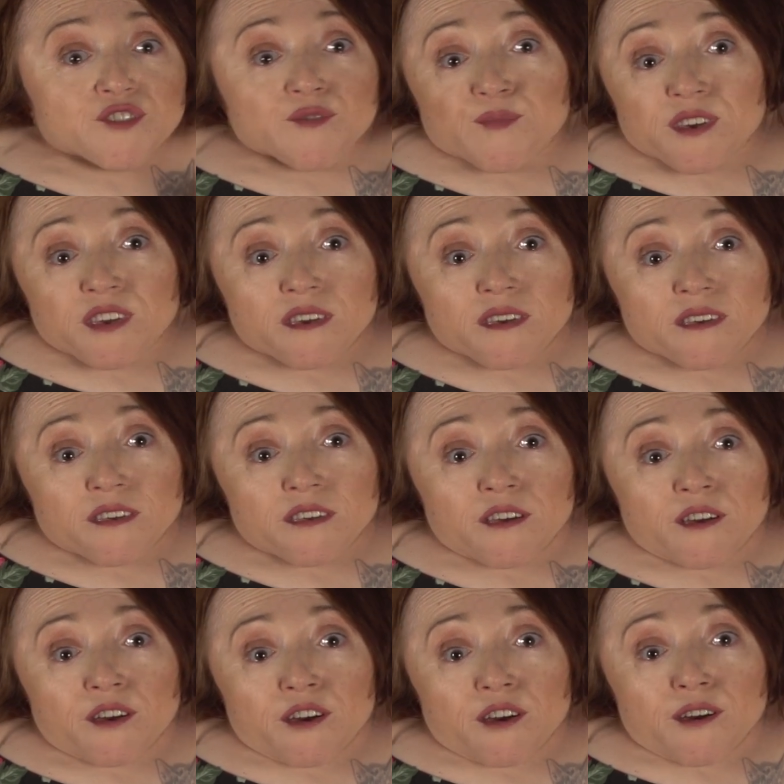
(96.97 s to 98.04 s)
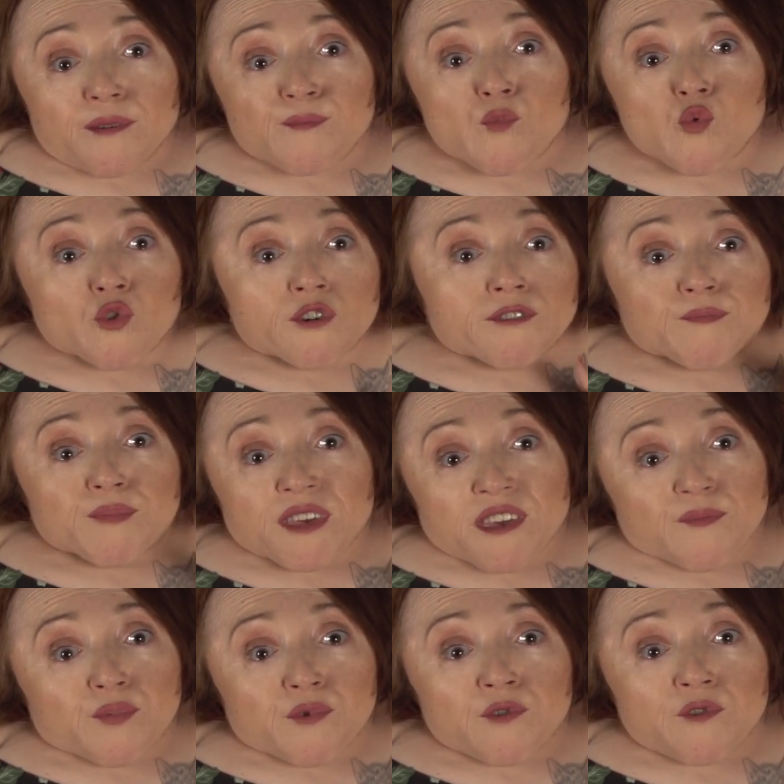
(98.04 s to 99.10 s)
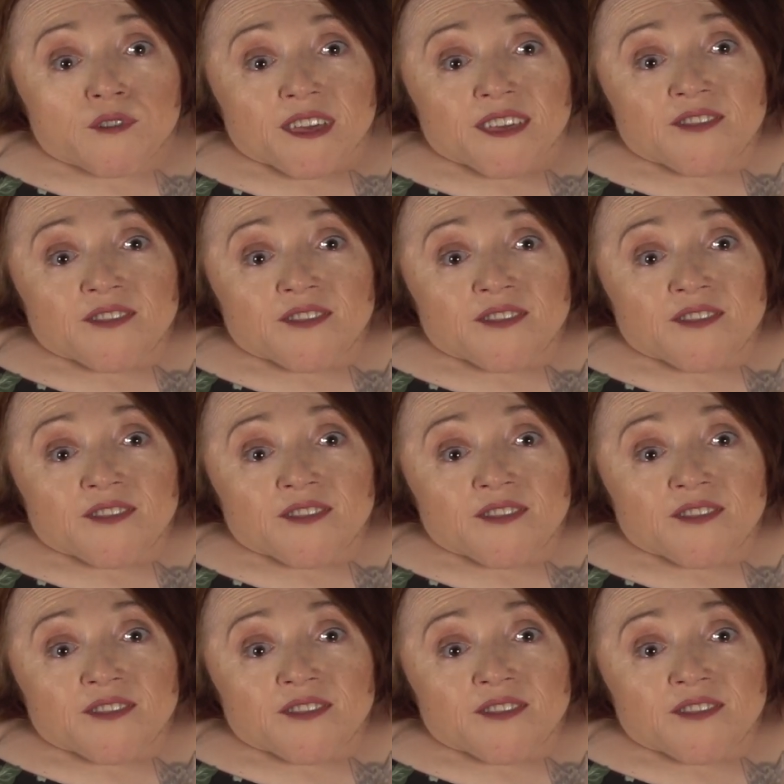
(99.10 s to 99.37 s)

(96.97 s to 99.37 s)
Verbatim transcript: to be more people